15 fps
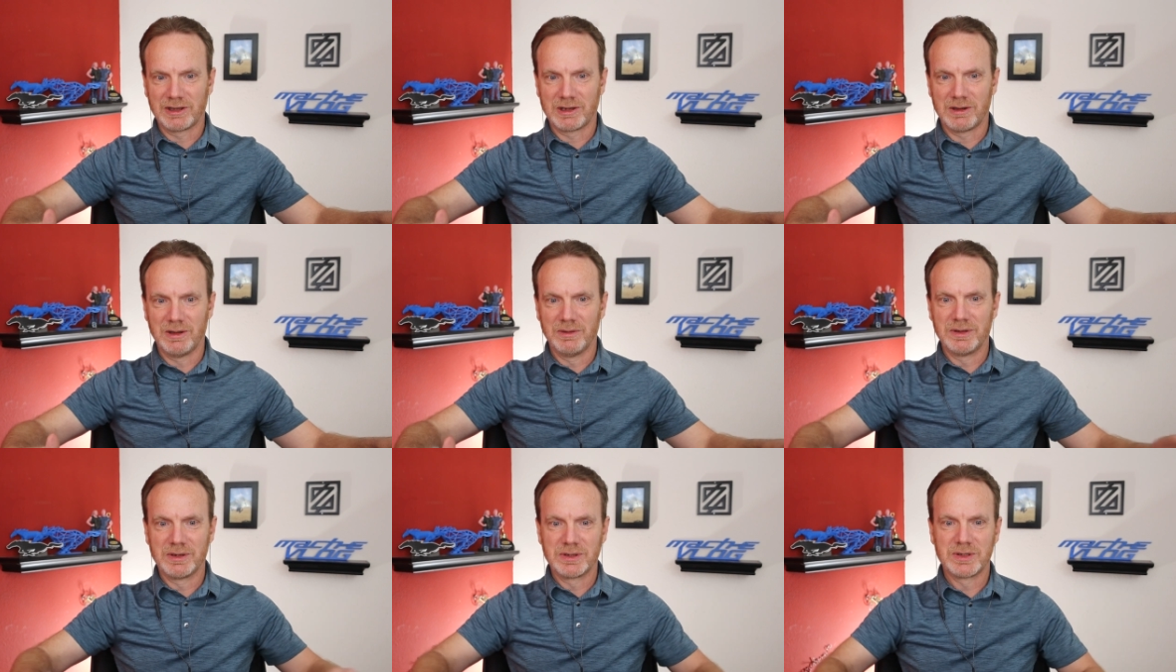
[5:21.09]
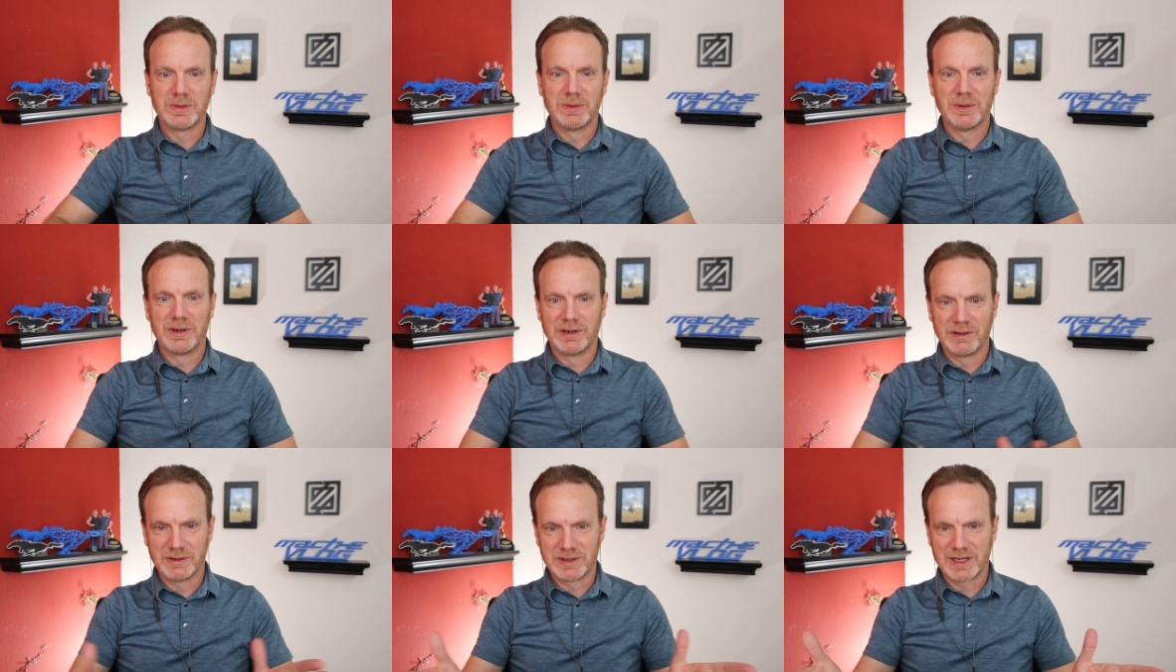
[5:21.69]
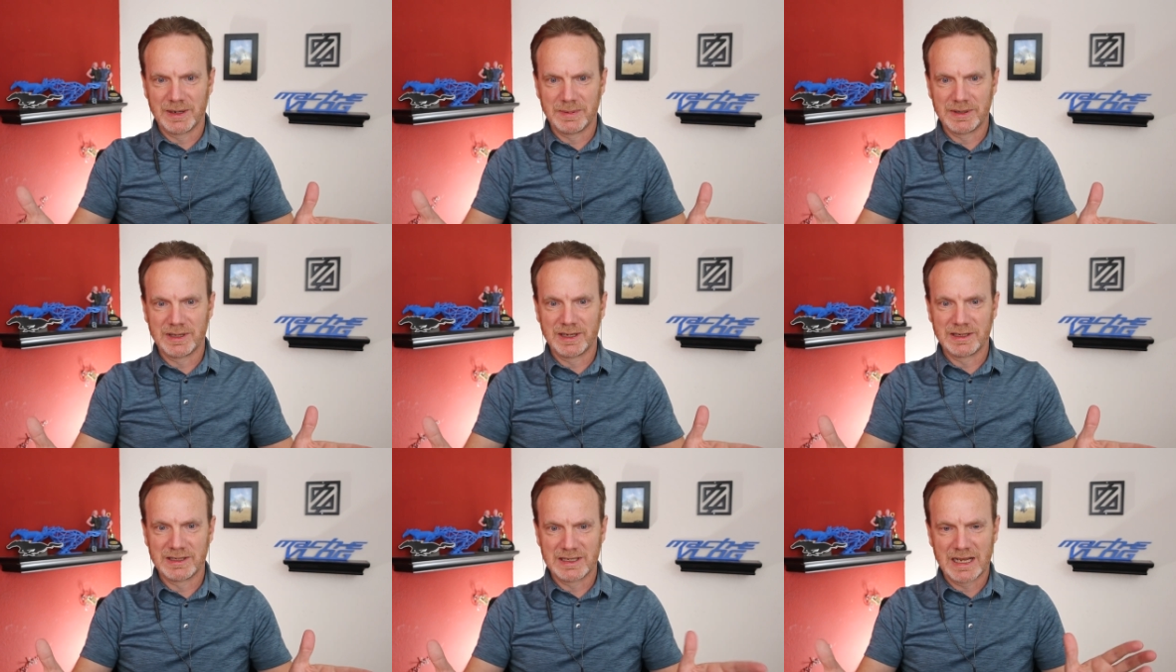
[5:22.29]
the clothing store those type of
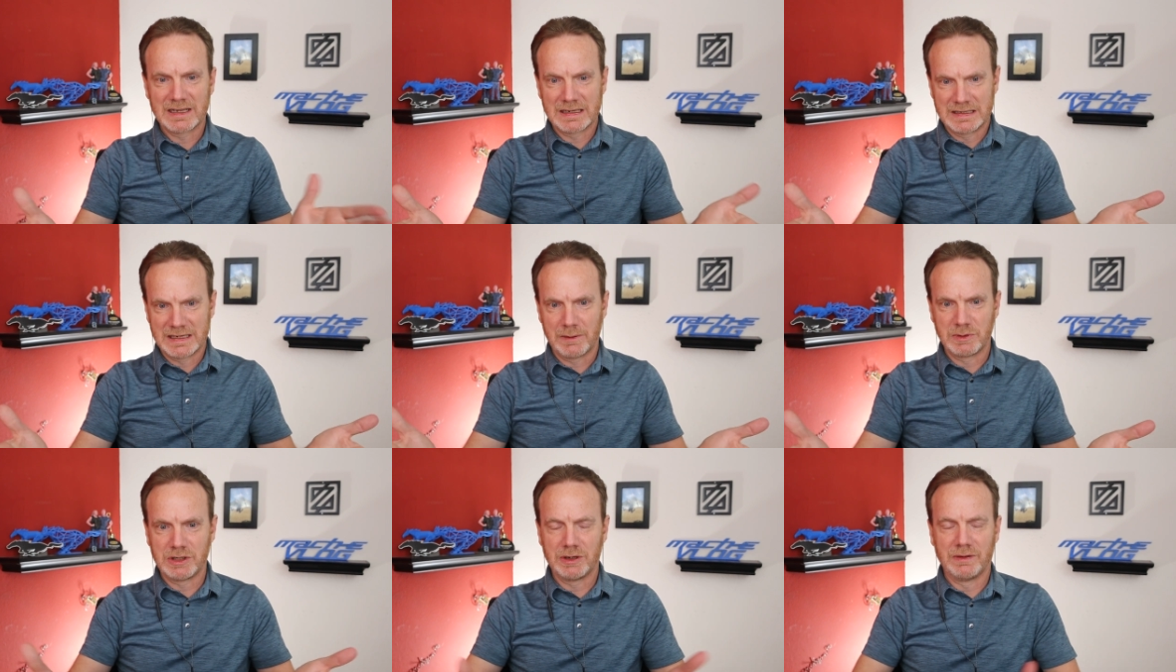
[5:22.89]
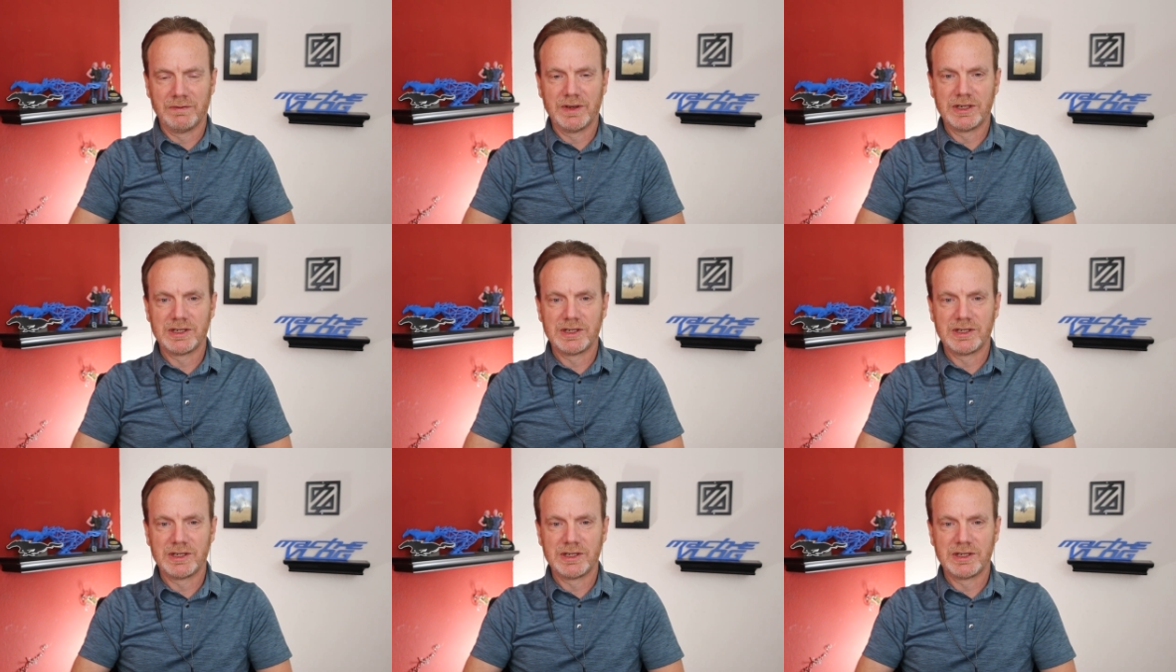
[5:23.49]
things is that is that what yeah. you're